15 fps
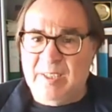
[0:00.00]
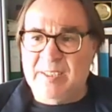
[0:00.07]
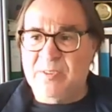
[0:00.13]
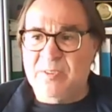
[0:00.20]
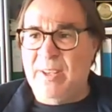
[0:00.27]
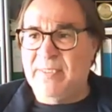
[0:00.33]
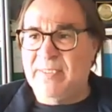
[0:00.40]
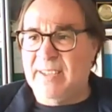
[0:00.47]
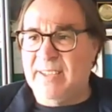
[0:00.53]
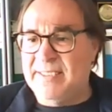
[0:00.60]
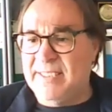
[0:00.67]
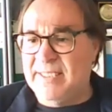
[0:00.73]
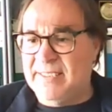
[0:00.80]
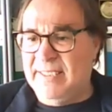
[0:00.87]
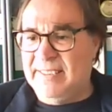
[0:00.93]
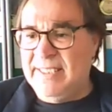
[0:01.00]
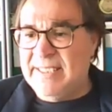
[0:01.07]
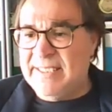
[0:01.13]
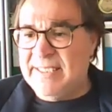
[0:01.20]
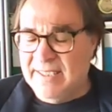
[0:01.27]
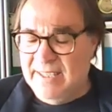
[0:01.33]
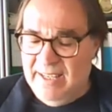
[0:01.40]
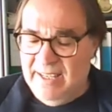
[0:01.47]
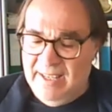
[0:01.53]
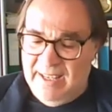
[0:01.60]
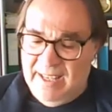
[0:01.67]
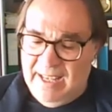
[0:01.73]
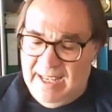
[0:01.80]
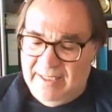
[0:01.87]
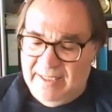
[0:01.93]
strength classes it is,
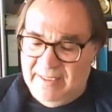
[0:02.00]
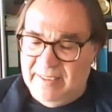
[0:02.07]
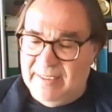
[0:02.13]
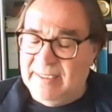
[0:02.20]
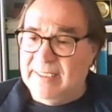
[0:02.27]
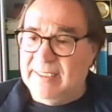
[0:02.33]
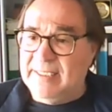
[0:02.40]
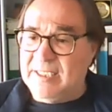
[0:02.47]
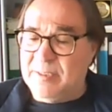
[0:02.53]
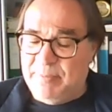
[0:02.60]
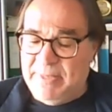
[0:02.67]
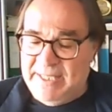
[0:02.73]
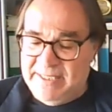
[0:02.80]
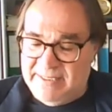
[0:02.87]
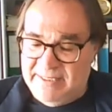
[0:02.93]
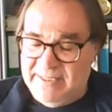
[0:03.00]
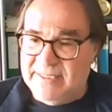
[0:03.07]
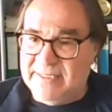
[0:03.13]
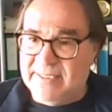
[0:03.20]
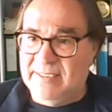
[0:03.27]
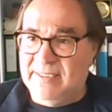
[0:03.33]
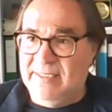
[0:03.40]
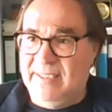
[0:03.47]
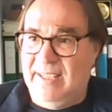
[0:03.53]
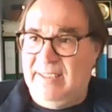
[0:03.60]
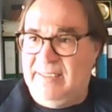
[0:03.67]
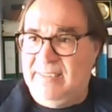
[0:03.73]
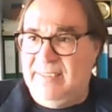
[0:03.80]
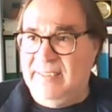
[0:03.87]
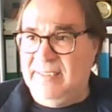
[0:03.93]
and the species
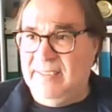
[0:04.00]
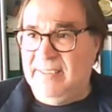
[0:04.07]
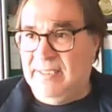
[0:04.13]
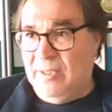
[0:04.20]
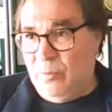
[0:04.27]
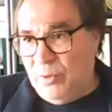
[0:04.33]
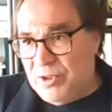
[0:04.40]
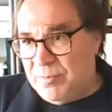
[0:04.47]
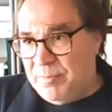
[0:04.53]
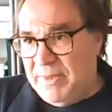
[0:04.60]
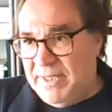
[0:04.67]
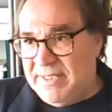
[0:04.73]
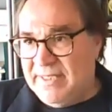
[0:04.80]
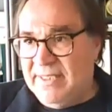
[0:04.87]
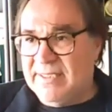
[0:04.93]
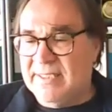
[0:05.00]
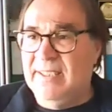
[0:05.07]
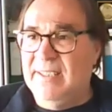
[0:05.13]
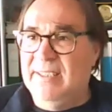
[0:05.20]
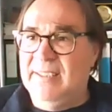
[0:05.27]
that the wood species